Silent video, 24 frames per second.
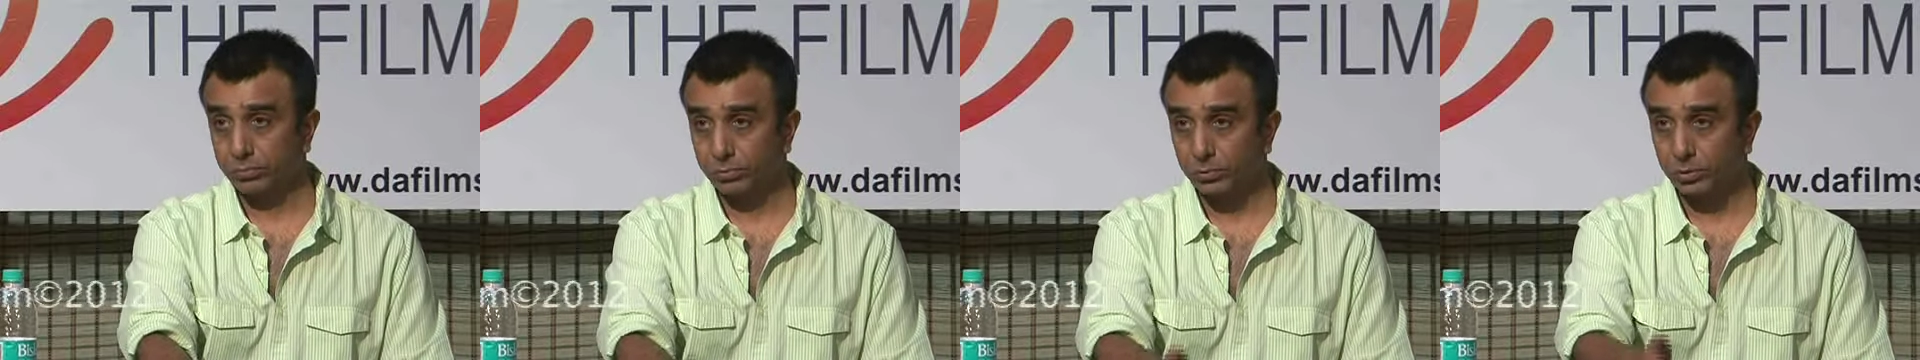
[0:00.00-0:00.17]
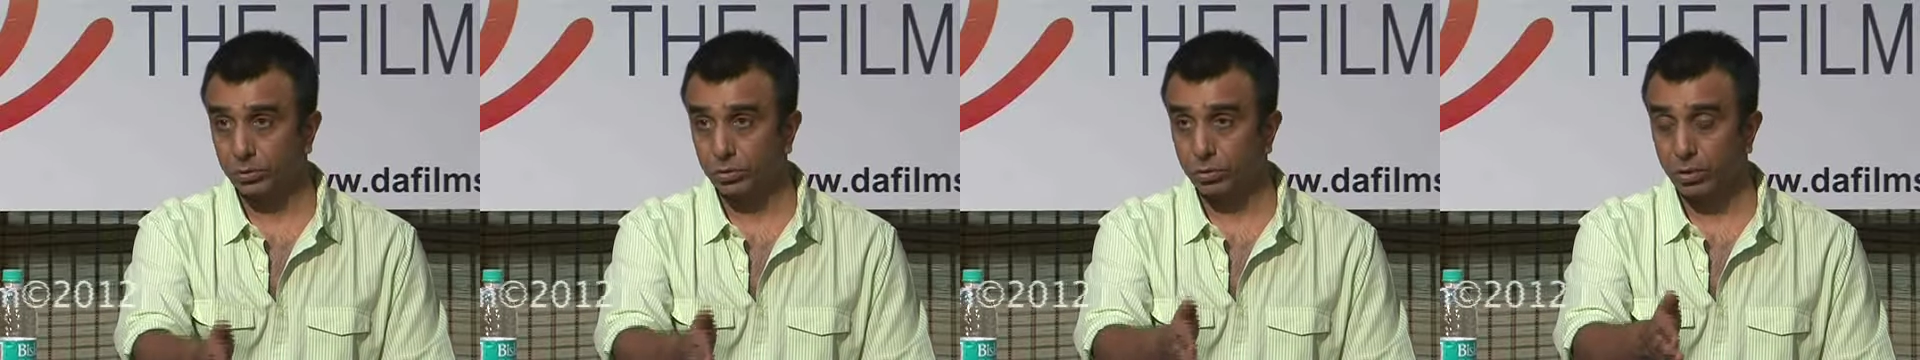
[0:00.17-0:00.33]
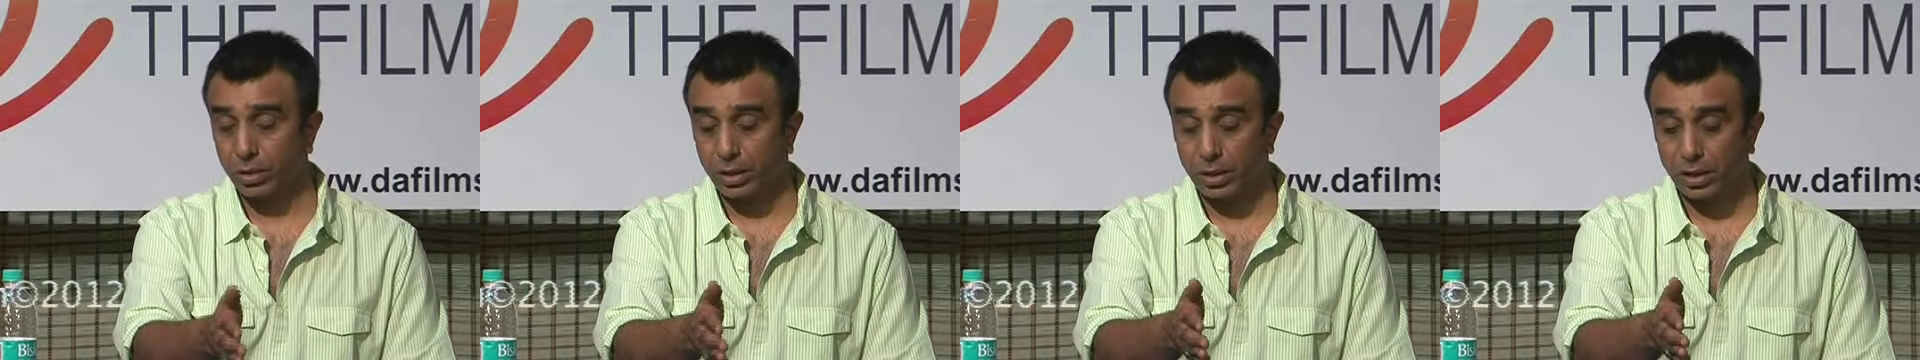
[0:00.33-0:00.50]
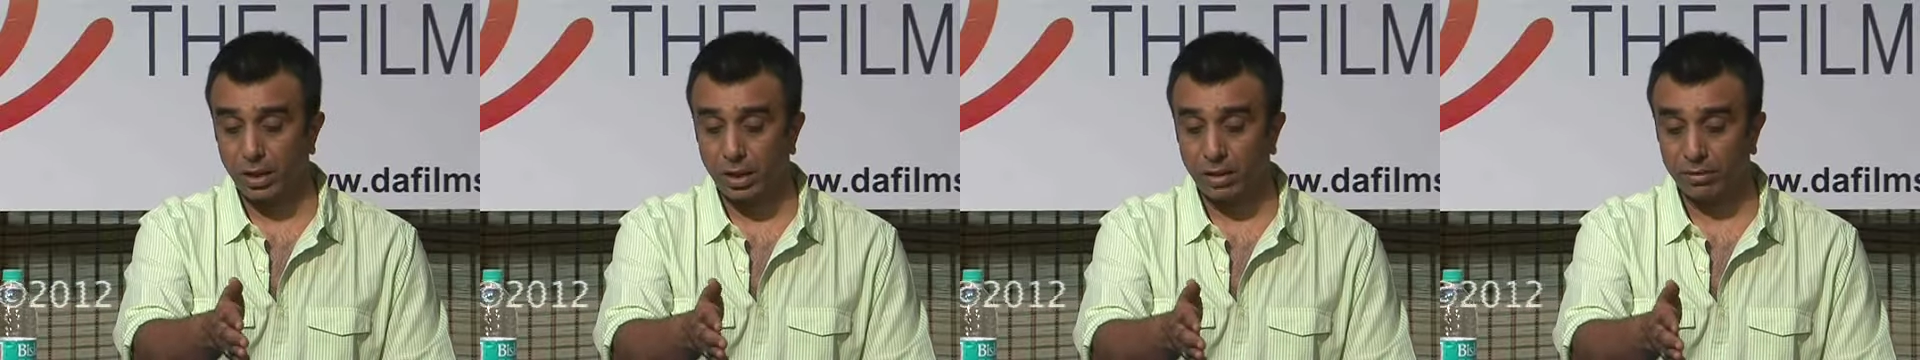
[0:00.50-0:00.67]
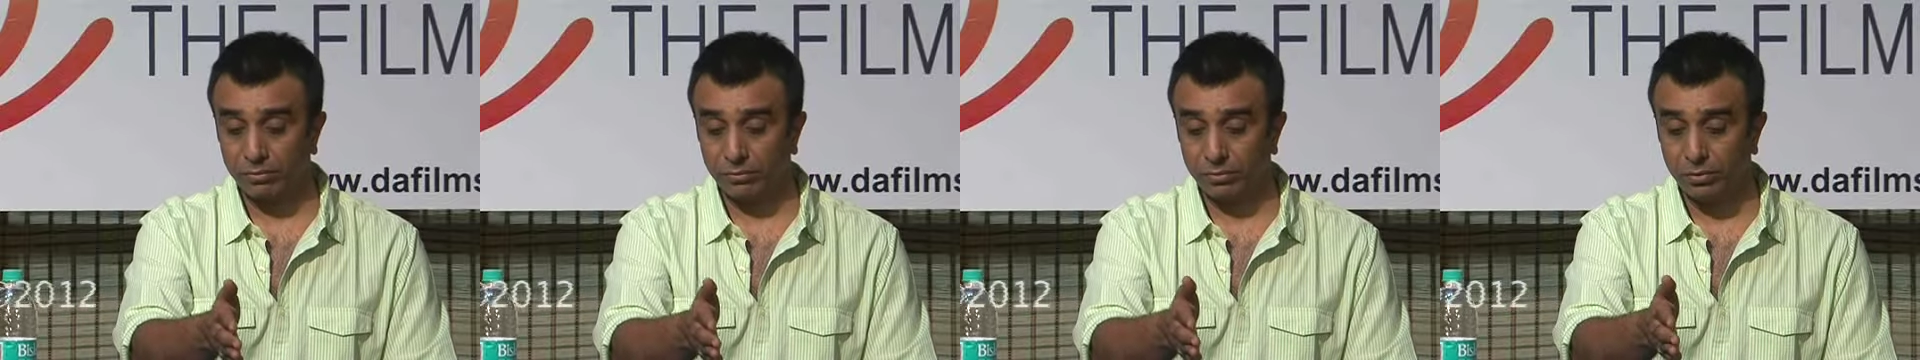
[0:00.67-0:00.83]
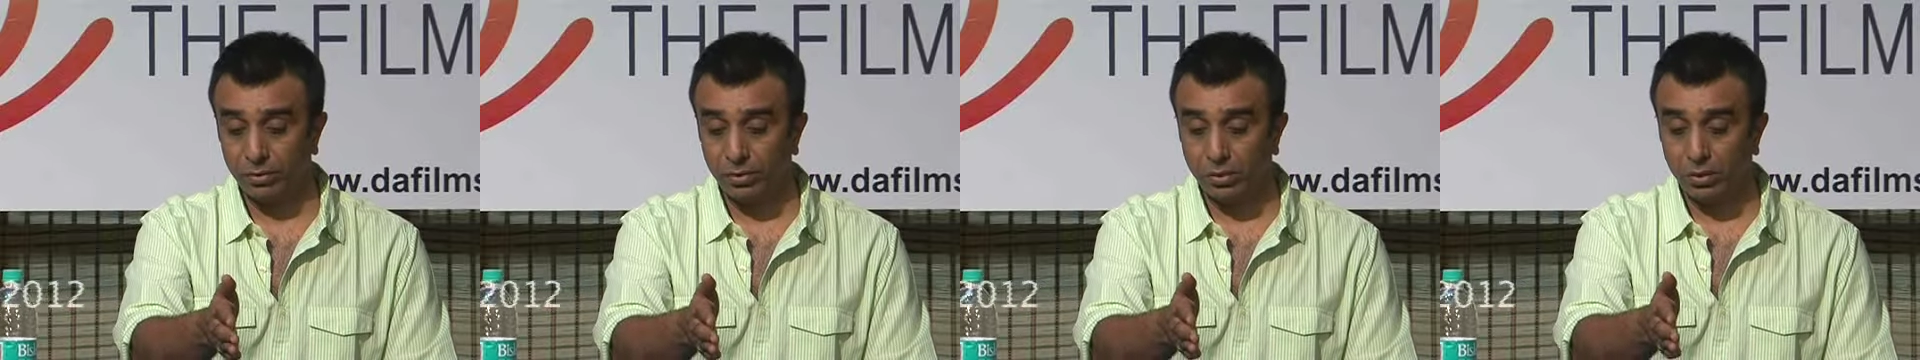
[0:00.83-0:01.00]
Should I have
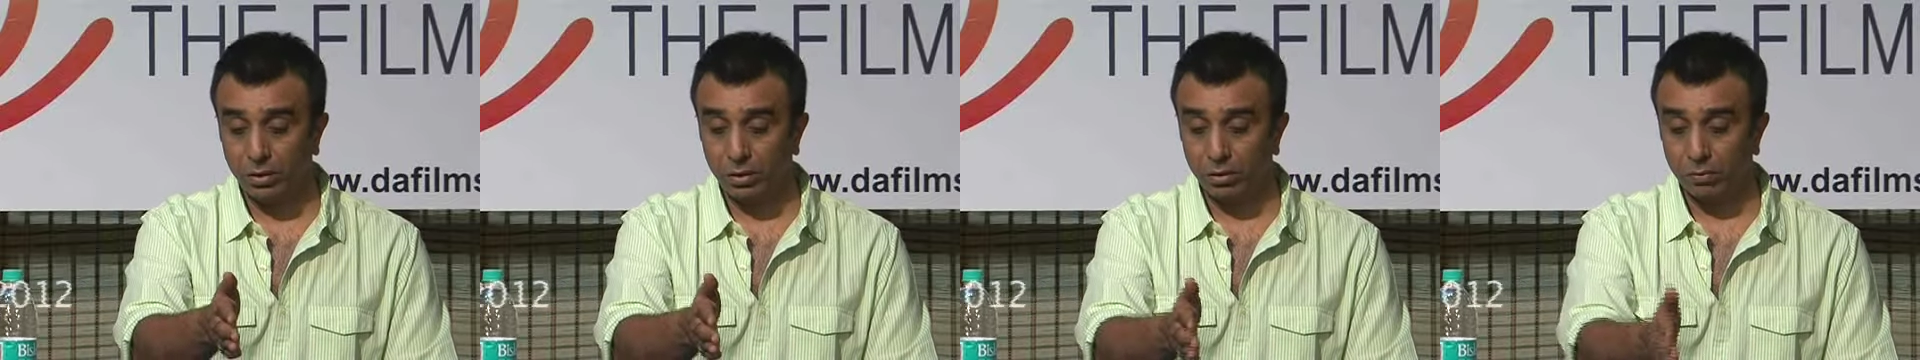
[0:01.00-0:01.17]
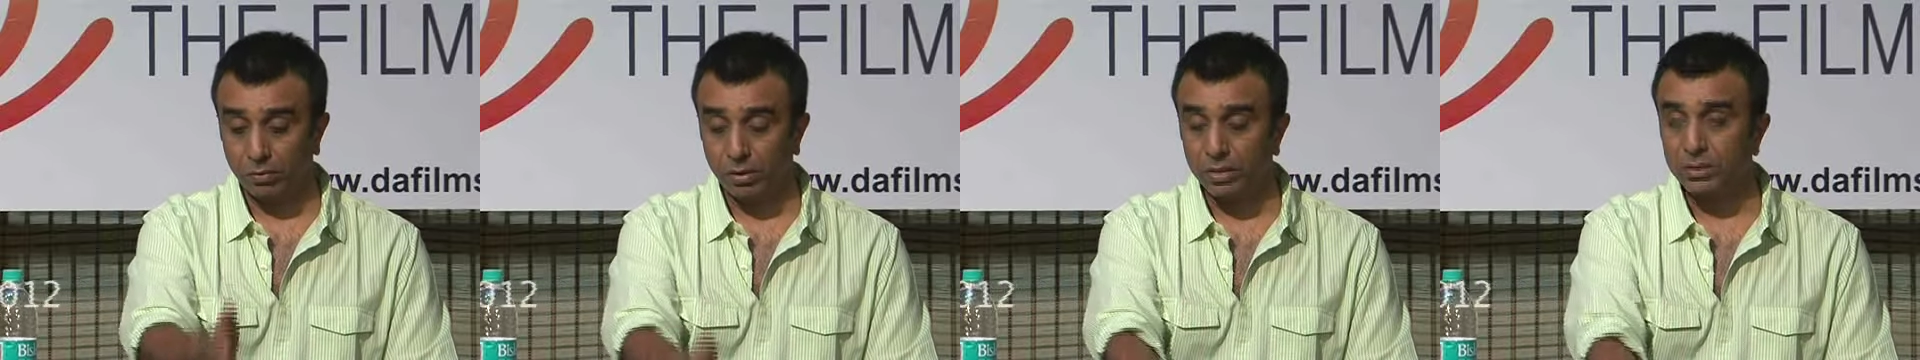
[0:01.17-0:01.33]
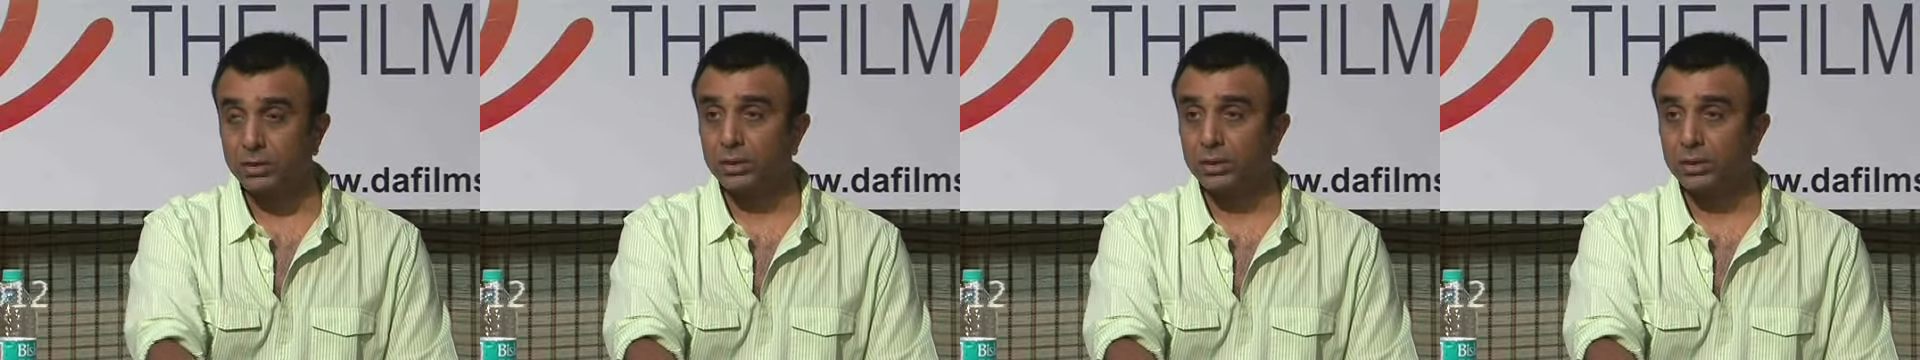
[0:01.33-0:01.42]
one